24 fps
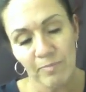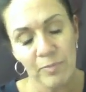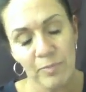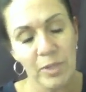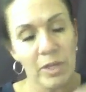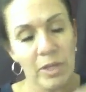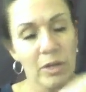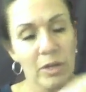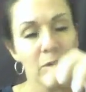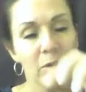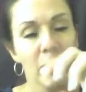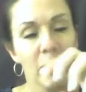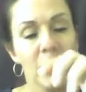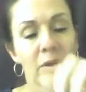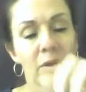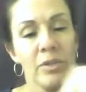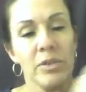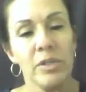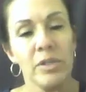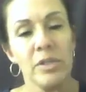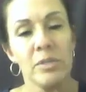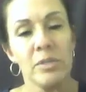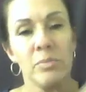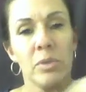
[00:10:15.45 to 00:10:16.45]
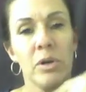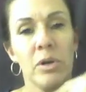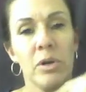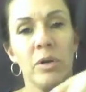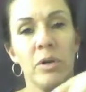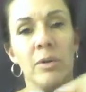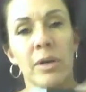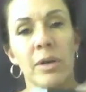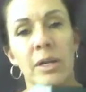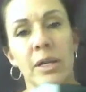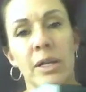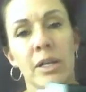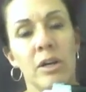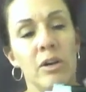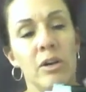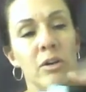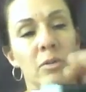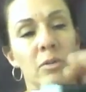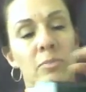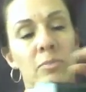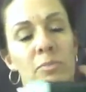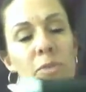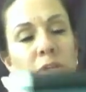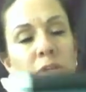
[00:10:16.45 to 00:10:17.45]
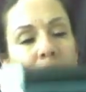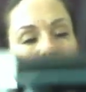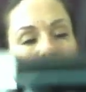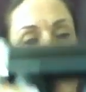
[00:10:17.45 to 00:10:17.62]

Now, this part right here is